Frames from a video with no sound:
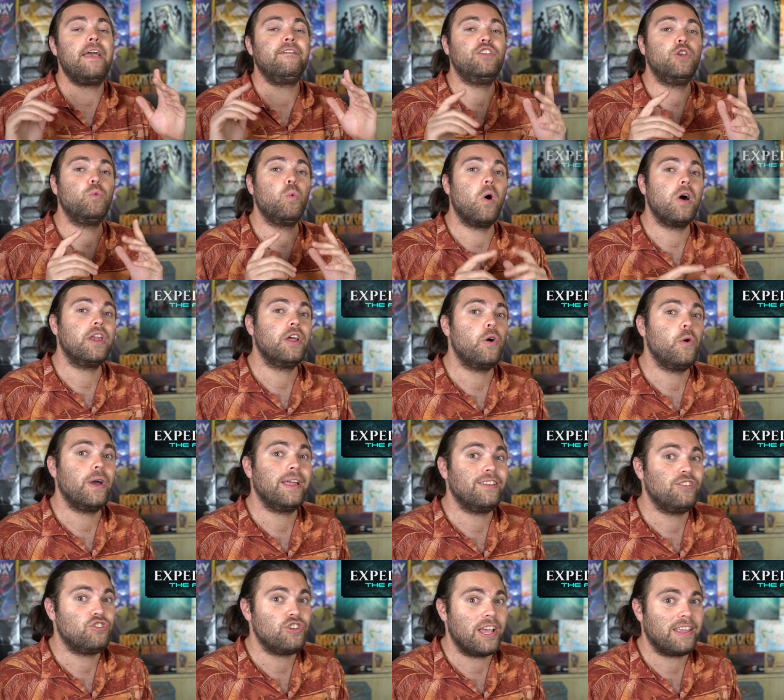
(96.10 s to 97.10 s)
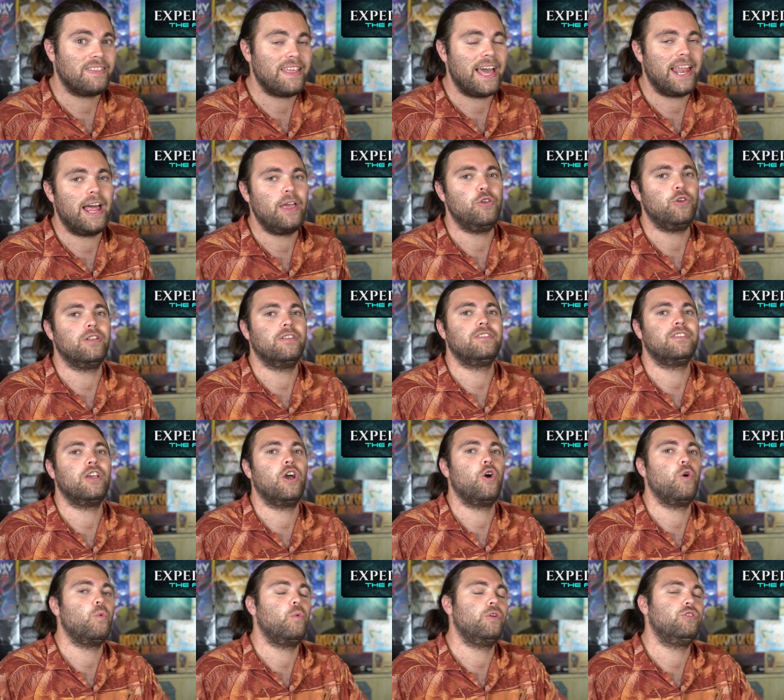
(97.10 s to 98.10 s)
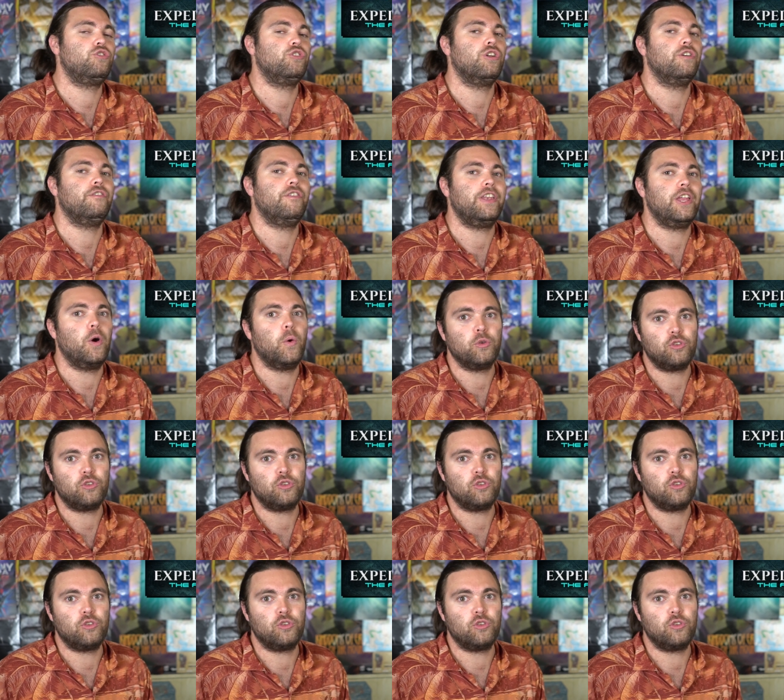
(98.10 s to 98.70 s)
If you want to go ahead and check that out, you can see our original video,